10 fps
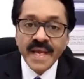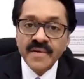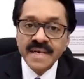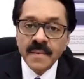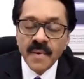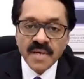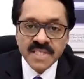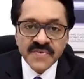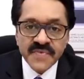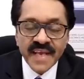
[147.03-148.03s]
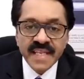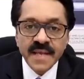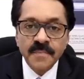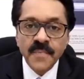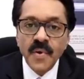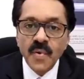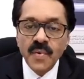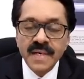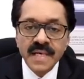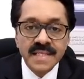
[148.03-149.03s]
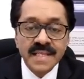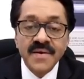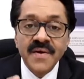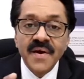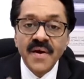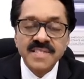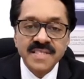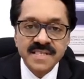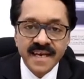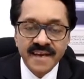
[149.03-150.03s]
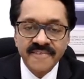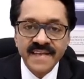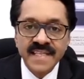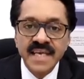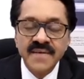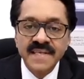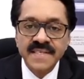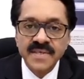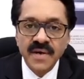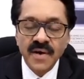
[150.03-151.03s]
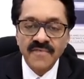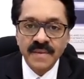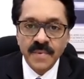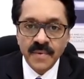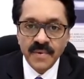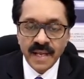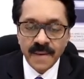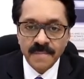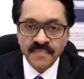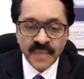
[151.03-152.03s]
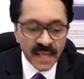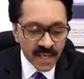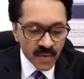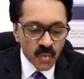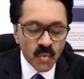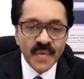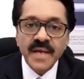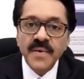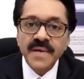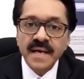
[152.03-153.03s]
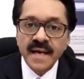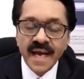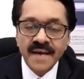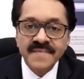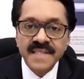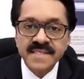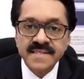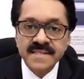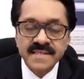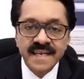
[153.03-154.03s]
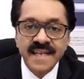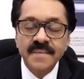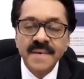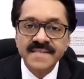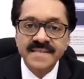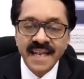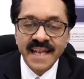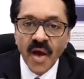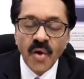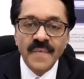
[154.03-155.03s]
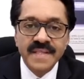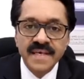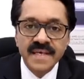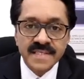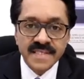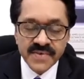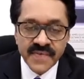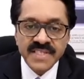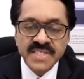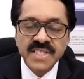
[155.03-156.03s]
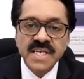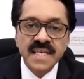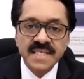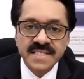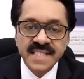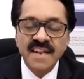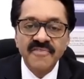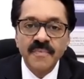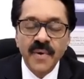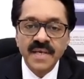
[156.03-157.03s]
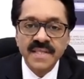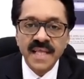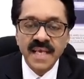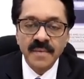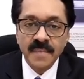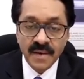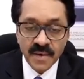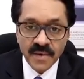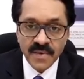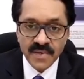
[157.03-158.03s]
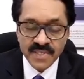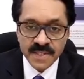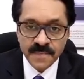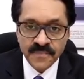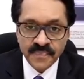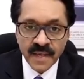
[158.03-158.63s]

We could demonstrate and prove the cost effectiveness of the program. We could have this telemedicine along with structured self-monitoring of blood glucose,